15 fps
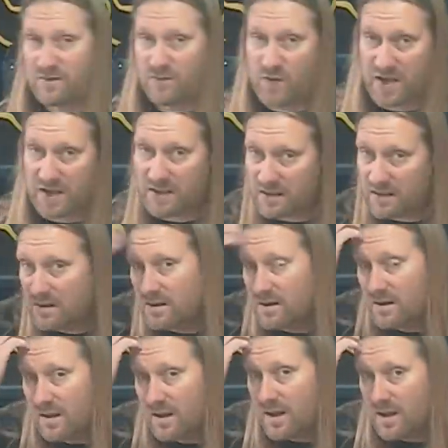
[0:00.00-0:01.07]
think,
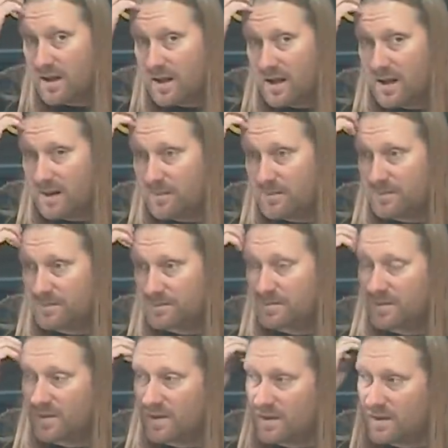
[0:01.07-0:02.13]
um,
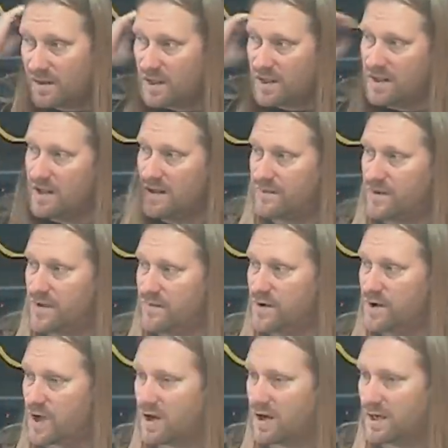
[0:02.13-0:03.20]
if, if
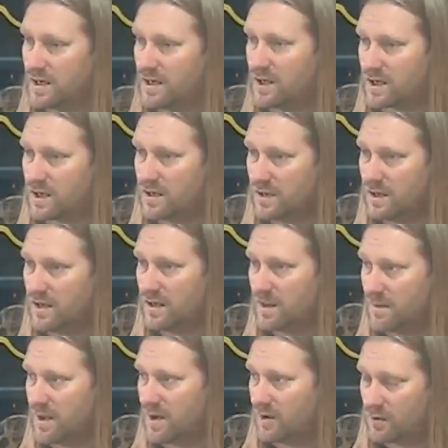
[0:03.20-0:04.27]
you kind of like a,
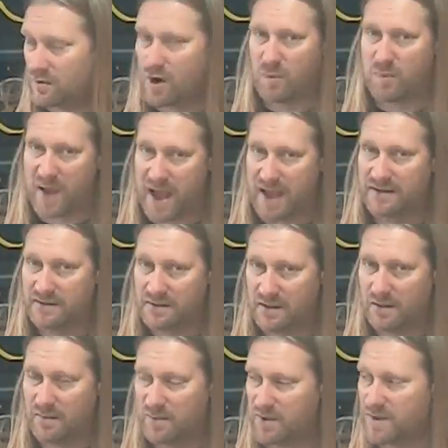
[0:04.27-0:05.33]
a, a, rock band, you
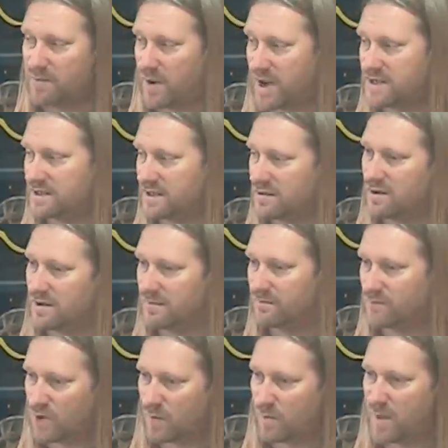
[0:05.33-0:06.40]
know, a pretty basic kind
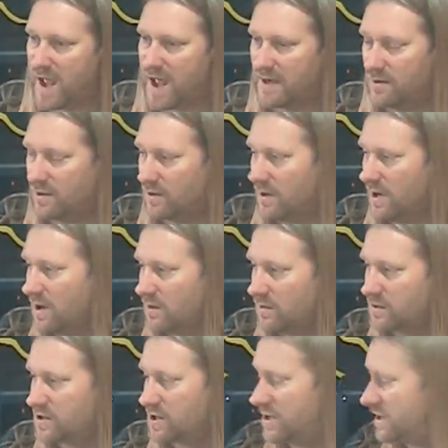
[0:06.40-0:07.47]
of rock band or
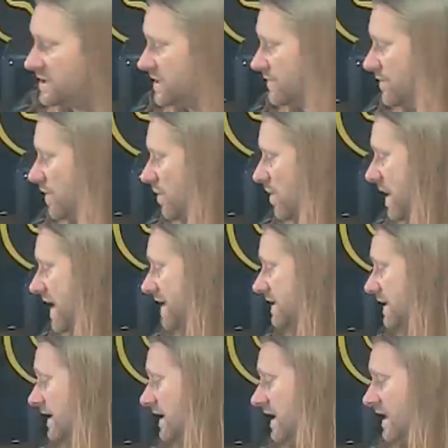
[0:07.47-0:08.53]
an alternative rock
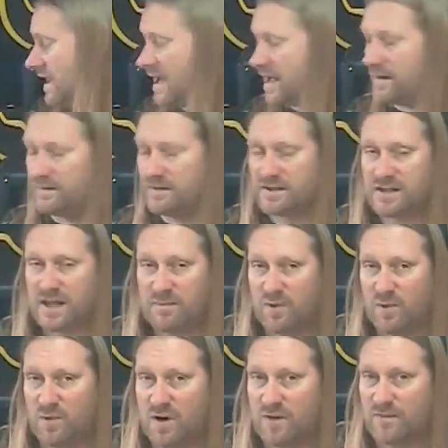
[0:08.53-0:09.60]
band, uh, this amp
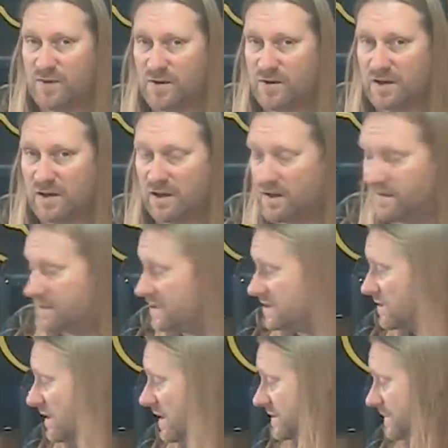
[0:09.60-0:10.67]
will work for you in a live
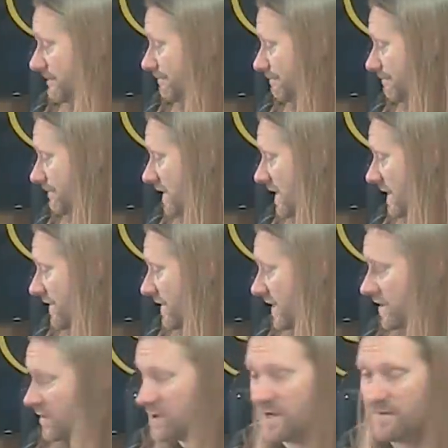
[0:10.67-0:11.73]
situation. I
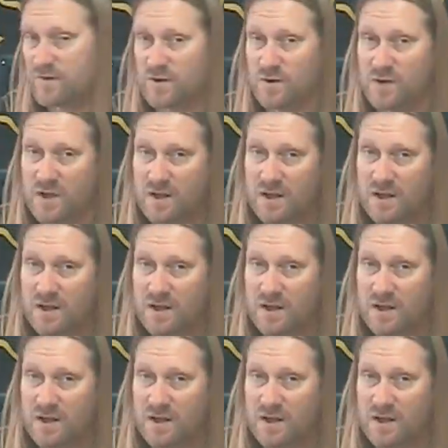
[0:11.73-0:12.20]
think it'll give you